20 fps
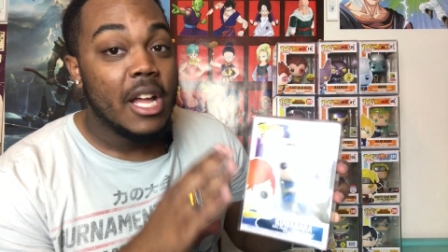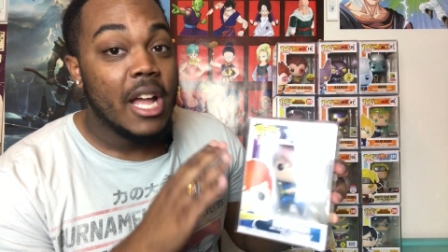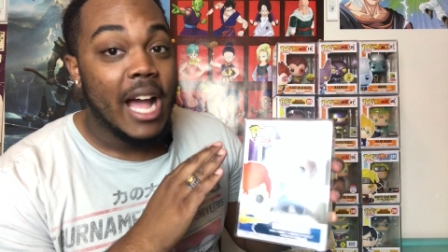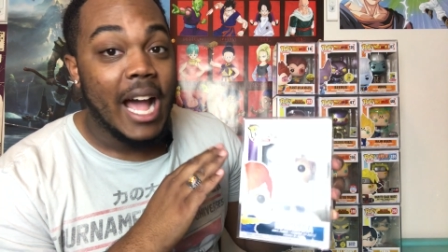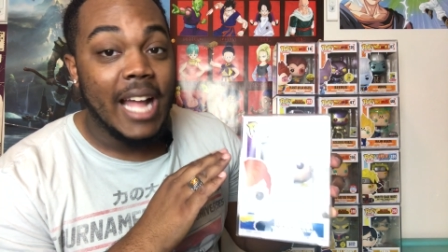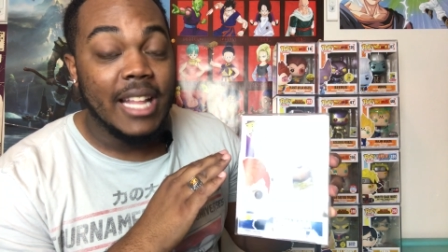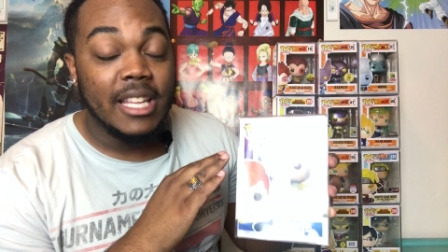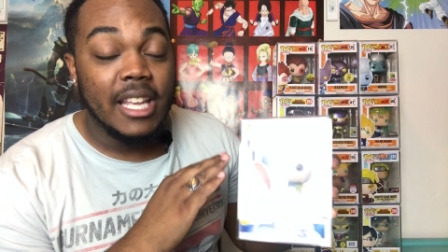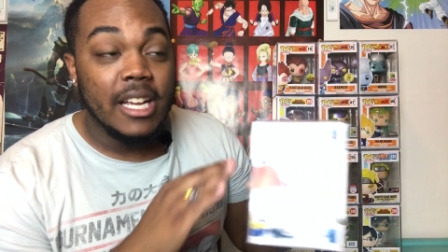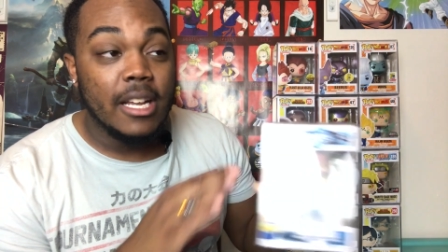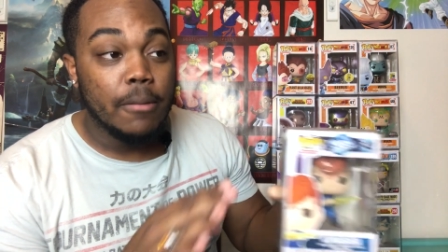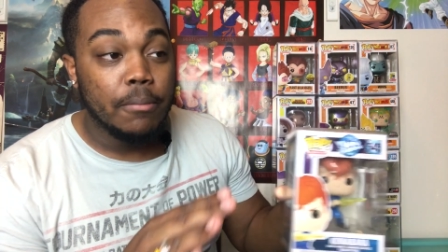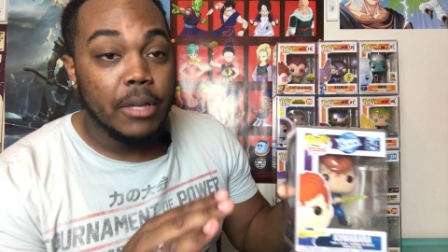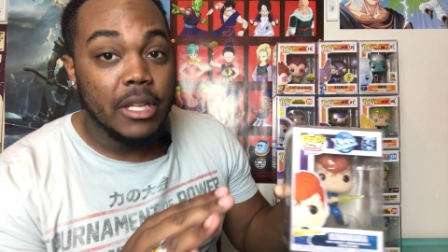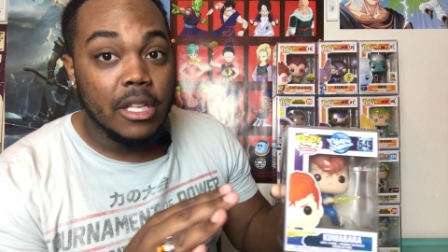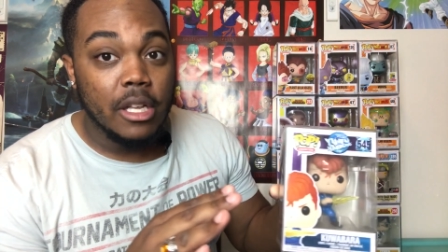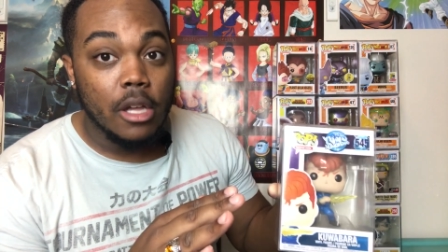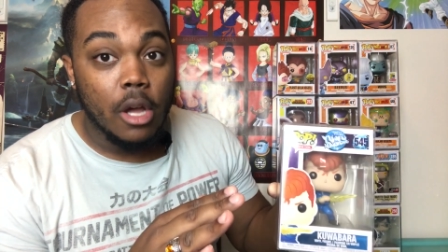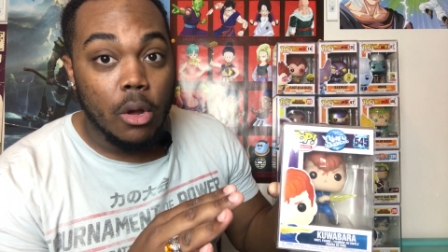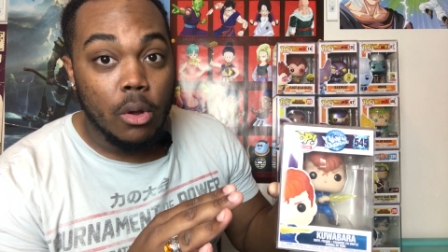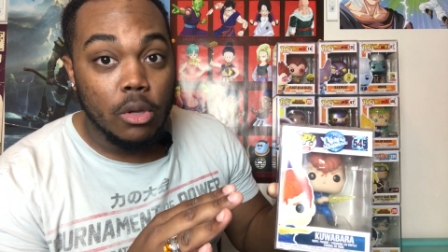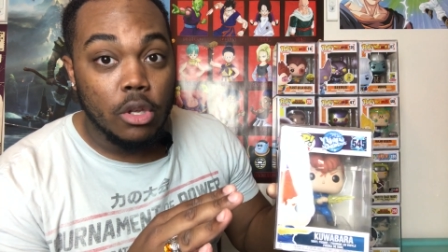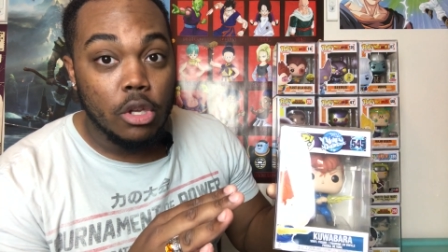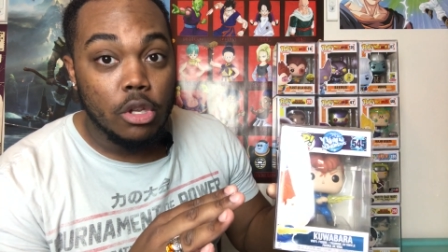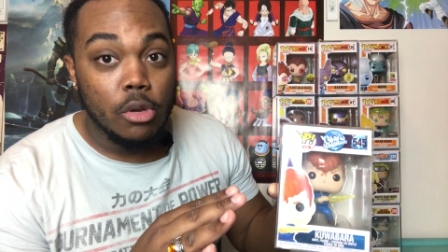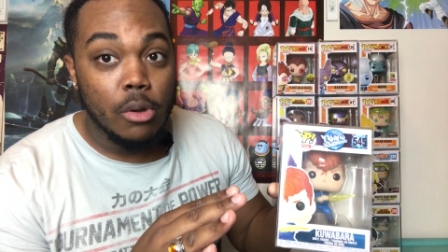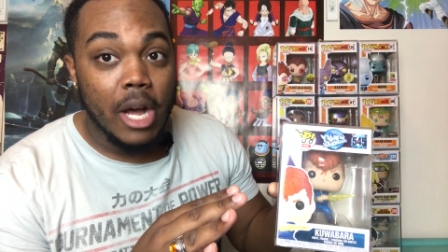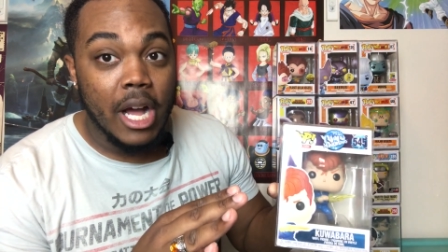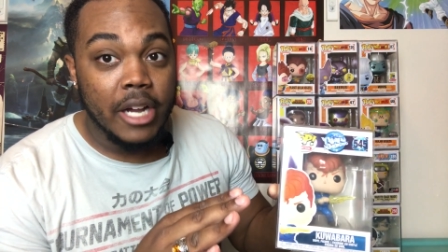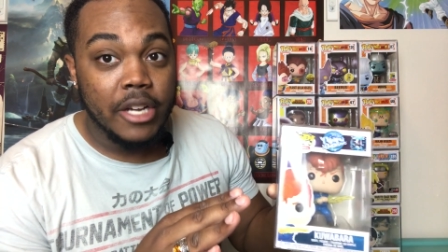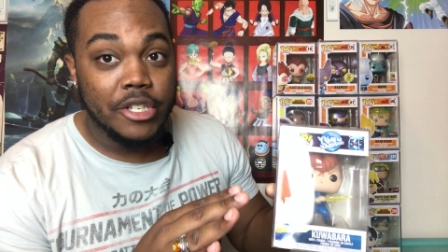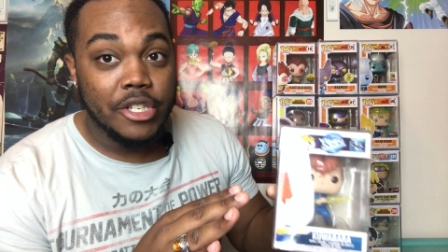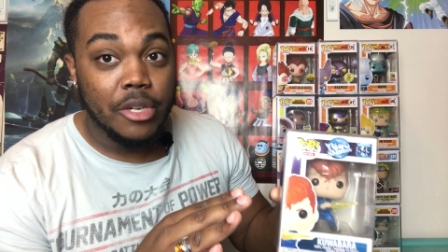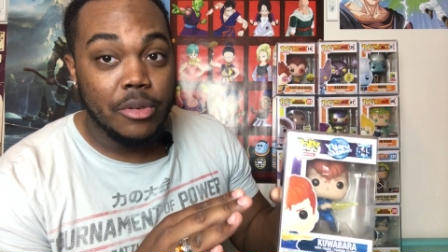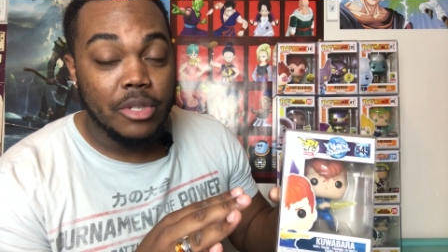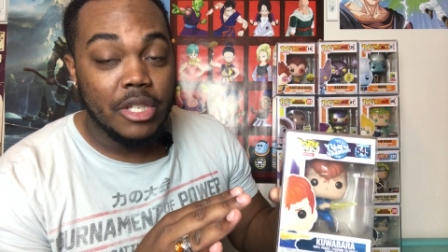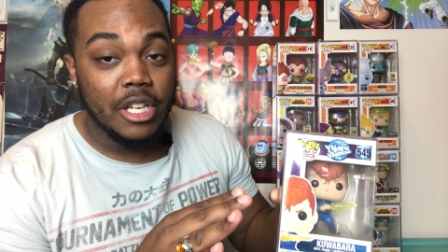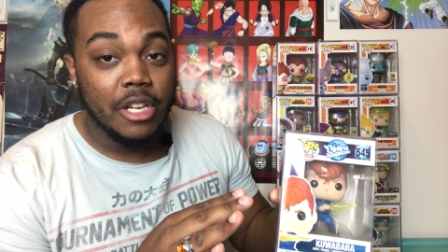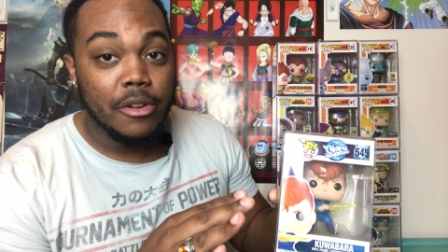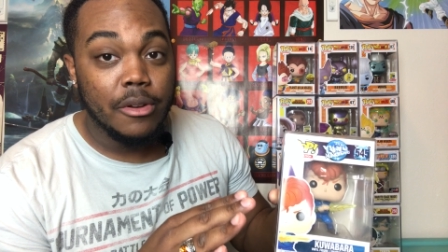I did complete the whole Yu Yu Hakusho
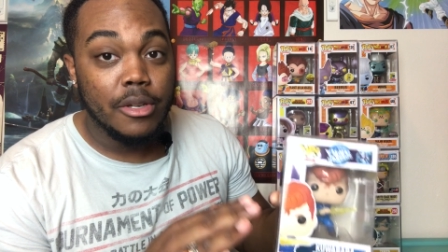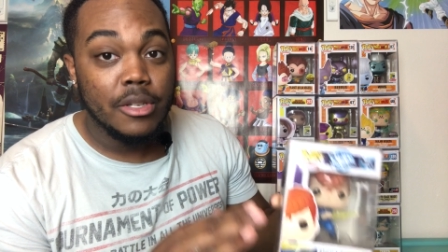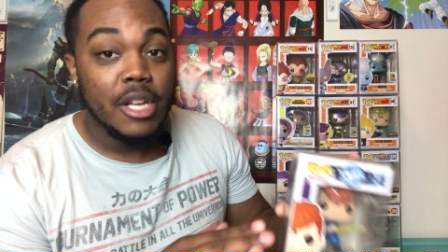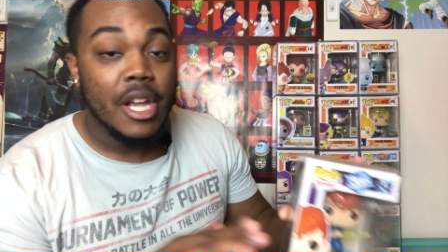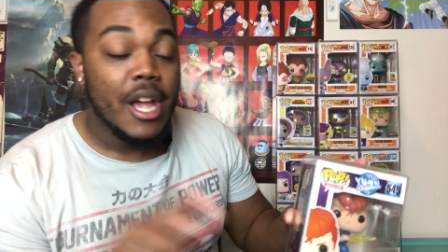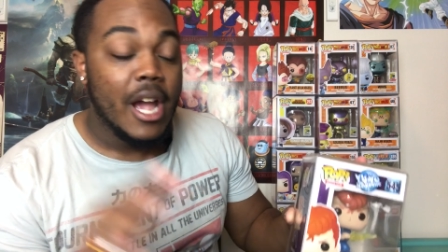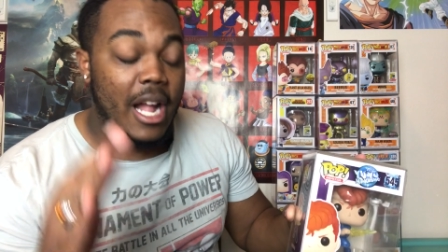series.